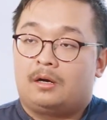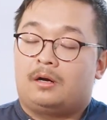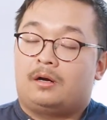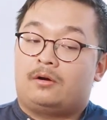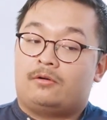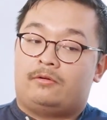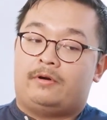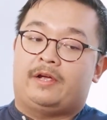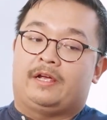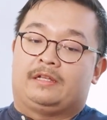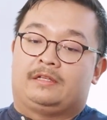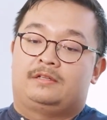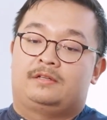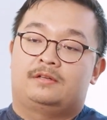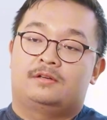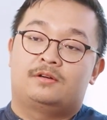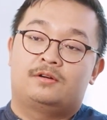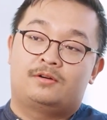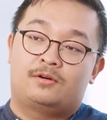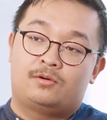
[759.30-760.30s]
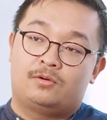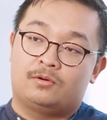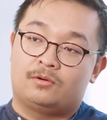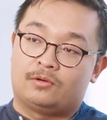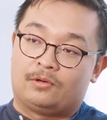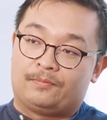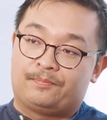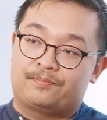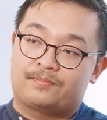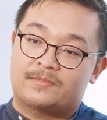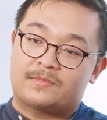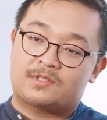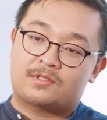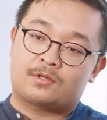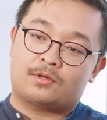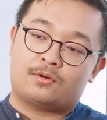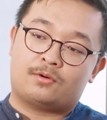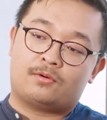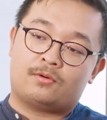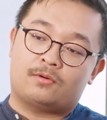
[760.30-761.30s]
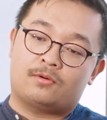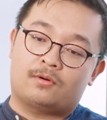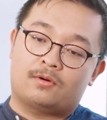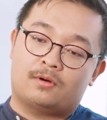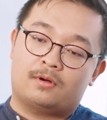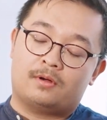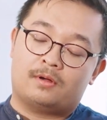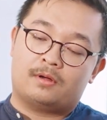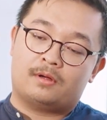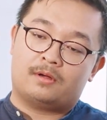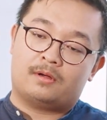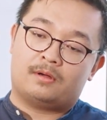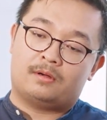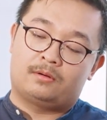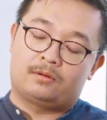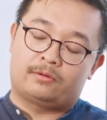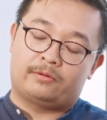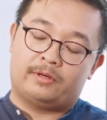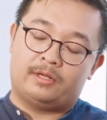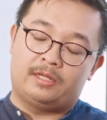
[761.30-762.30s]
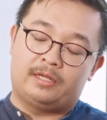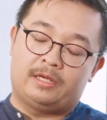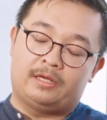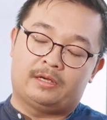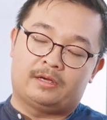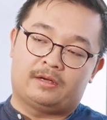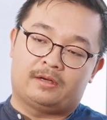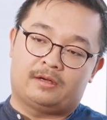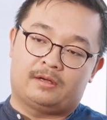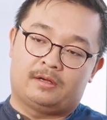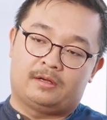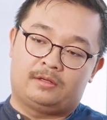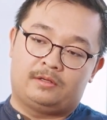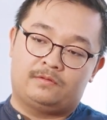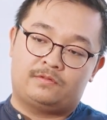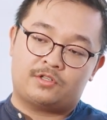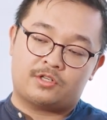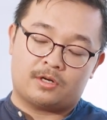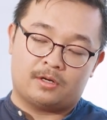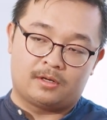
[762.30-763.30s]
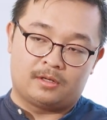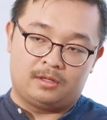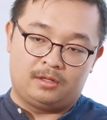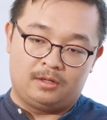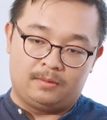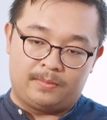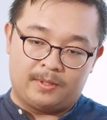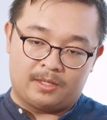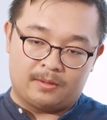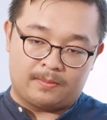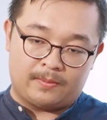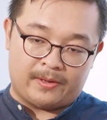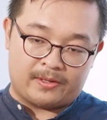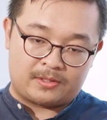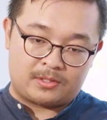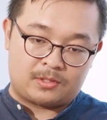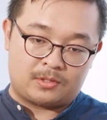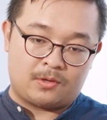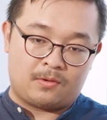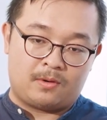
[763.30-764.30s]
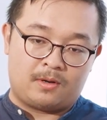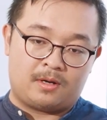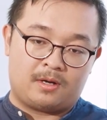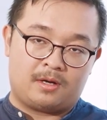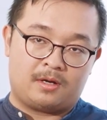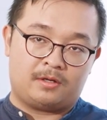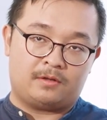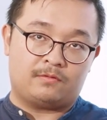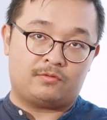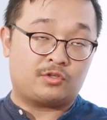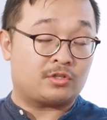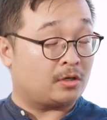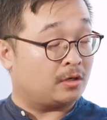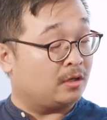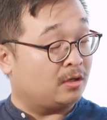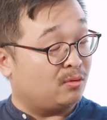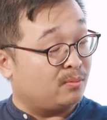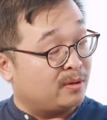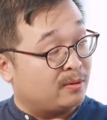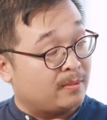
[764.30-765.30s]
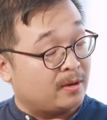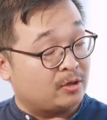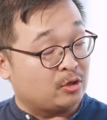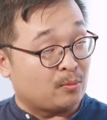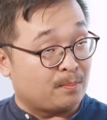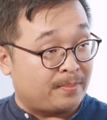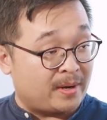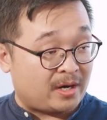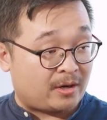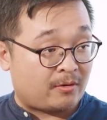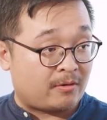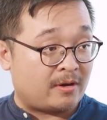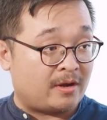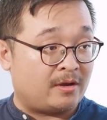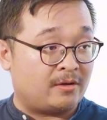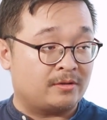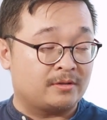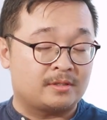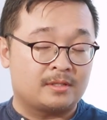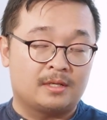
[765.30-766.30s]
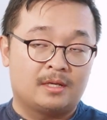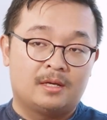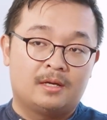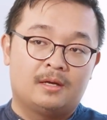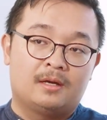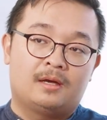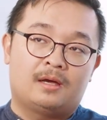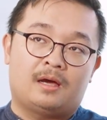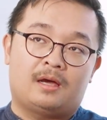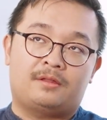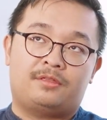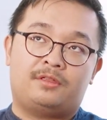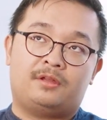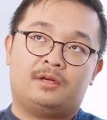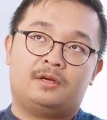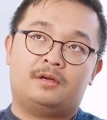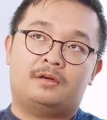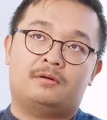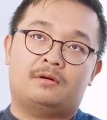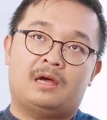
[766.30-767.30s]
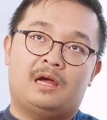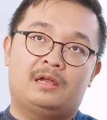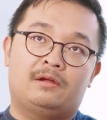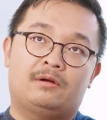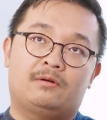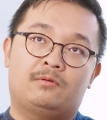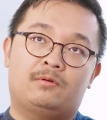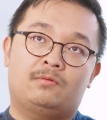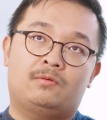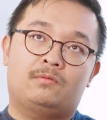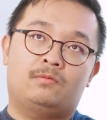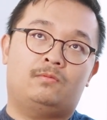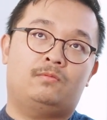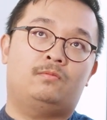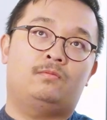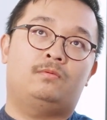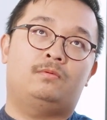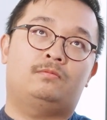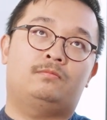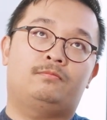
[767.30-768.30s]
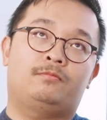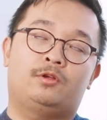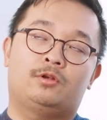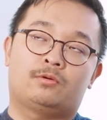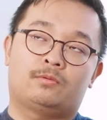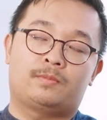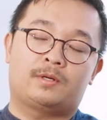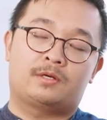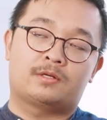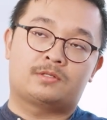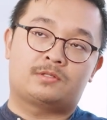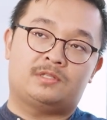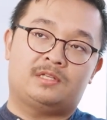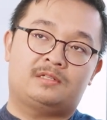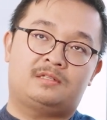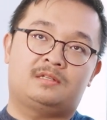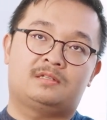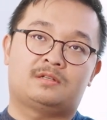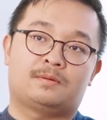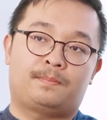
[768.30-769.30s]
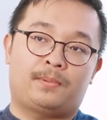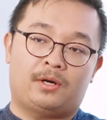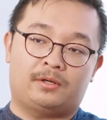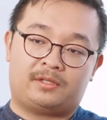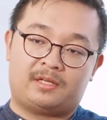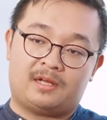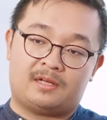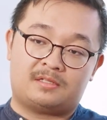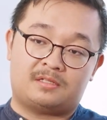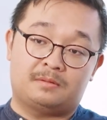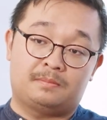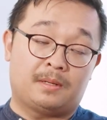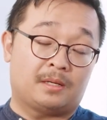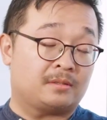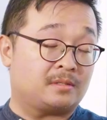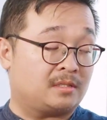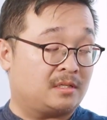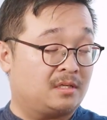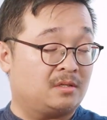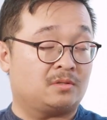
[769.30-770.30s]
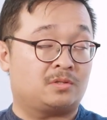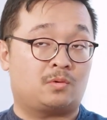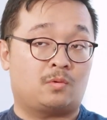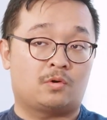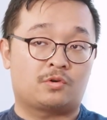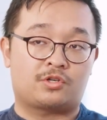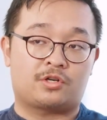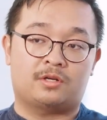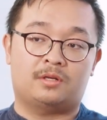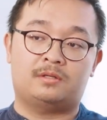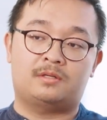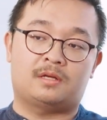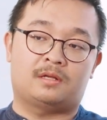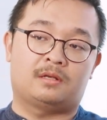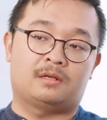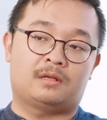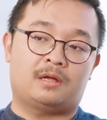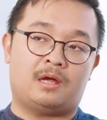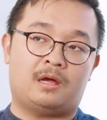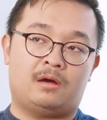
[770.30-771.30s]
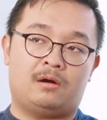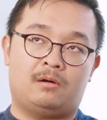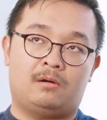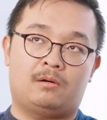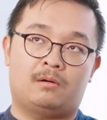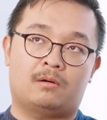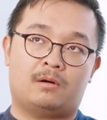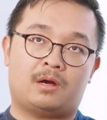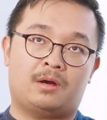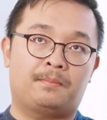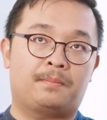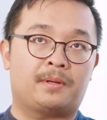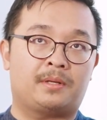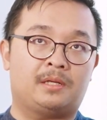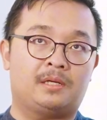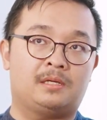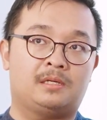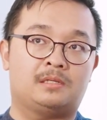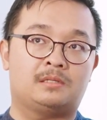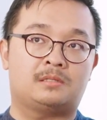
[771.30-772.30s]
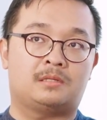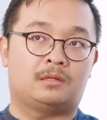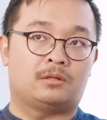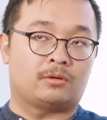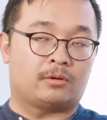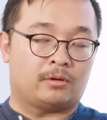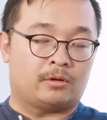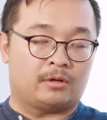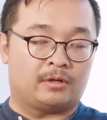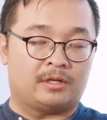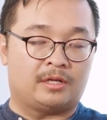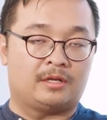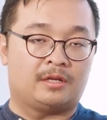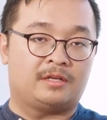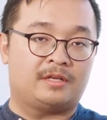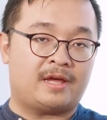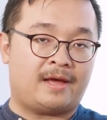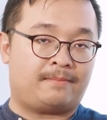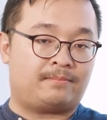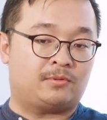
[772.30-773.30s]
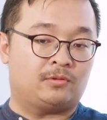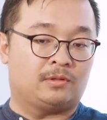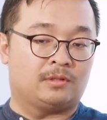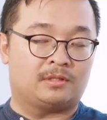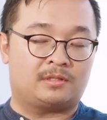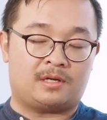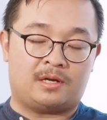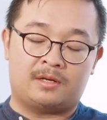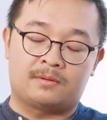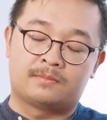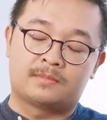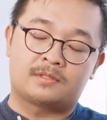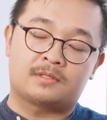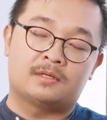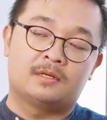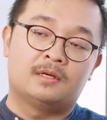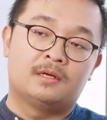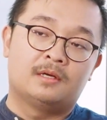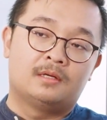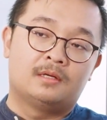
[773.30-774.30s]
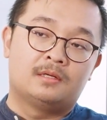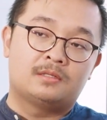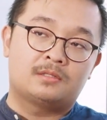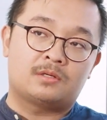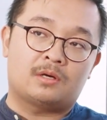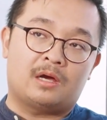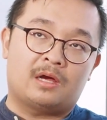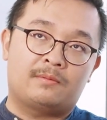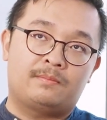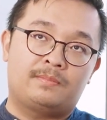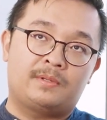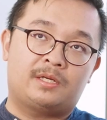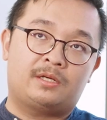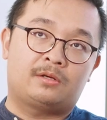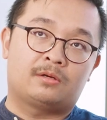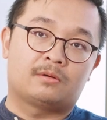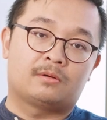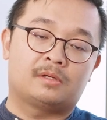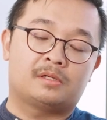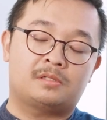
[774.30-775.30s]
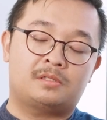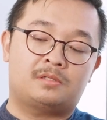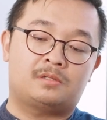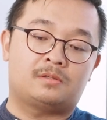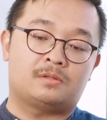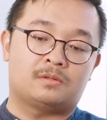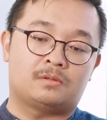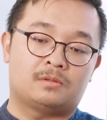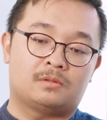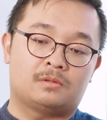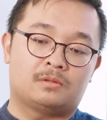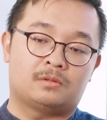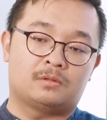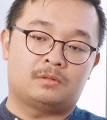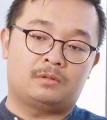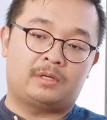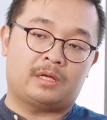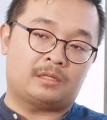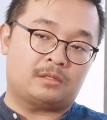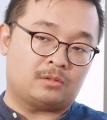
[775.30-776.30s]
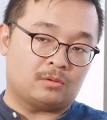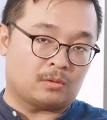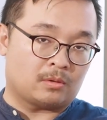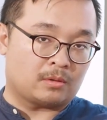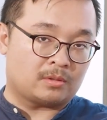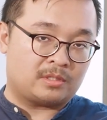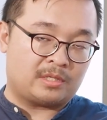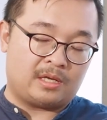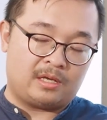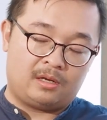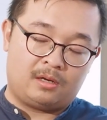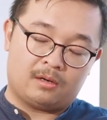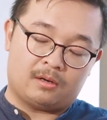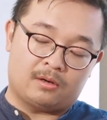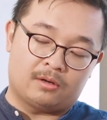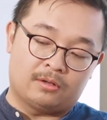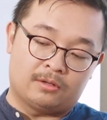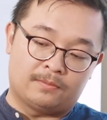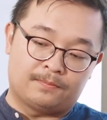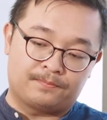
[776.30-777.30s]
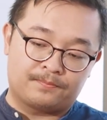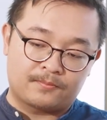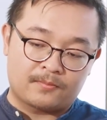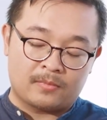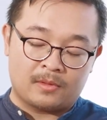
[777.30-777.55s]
All right, cool. So Aurelie, you've shared a little bit about SOA, you've shared a little bit about your background. I think because this is a podcast about Skills Quotient and how companies learn and adapt to the times, so I'd be curious to get your take on